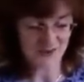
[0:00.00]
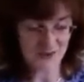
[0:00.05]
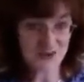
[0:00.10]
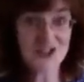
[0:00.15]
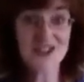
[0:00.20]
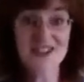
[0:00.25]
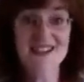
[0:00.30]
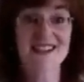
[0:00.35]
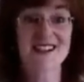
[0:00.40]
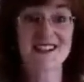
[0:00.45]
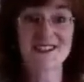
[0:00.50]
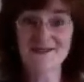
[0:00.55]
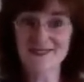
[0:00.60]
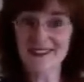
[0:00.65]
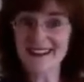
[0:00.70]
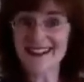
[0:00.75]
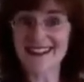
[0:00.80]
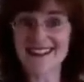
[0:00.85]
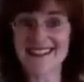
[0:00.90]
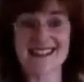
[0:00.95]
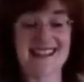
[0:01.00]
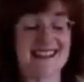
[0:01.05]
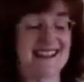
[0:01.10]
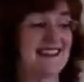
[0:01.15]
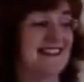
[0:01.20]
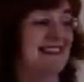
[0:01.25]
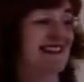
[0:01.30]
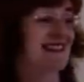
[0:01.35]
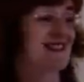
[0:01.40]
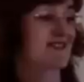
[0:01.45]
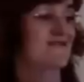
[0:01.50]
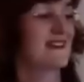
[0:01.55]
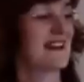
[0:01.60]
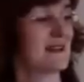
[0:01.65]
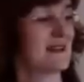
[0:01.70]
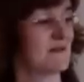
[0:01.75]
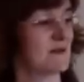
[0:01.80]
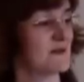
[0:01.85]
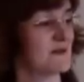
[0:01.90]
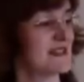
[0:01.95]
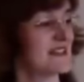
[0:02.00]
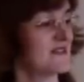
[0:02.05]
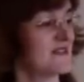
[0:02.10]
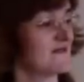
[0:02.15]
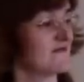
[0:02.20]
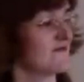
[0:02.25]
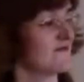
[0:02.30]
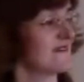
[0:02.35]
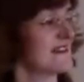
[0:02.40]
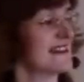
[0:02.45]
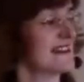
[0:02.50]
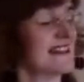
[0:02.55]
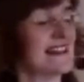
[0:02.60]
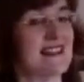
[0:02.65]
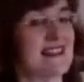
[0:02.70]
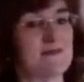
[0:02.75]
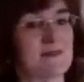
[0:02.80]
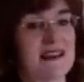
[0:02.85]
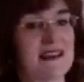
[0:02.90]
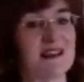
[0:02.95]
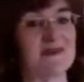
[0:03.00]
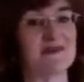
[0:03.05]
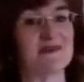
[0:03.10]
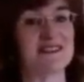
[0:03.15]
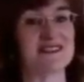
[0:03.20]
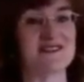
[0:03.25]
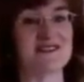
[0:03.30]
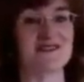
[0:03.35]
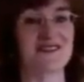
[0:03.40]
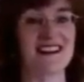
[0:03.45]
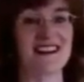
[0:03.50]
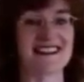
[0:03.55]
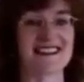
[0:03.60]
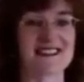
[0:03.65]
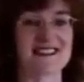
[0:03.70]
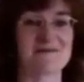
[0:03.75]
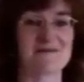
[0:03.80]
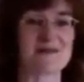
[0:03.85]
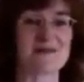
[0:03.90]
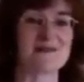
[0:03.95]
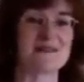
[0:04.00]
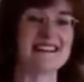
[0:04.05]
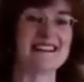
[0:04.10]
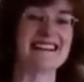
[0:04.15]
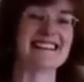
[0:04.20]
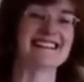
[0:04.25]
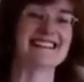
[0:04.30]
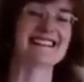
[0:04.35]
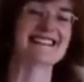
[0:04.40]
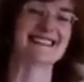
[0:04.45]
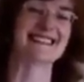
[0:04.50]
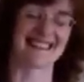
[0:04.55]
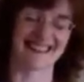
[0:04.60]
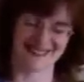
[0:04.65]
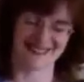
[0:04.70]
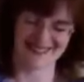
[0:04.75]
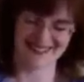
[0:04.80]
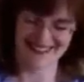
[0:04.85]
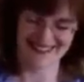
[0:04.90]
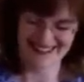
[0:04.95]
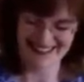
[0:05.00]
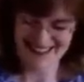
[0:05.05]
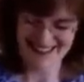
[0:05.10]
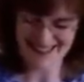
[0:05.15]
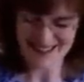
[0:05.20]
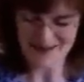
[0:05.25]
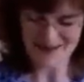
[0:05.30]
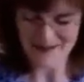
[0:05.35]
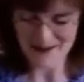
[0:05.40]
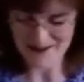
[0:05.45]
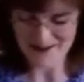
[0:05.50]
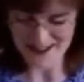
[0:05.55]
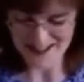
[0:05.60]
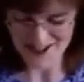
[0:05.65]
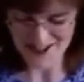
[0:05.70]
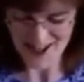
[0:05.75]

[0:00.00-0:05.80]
which is a lovely idea, that's great, but we don't really speak a word of French between us, so it's going to be quite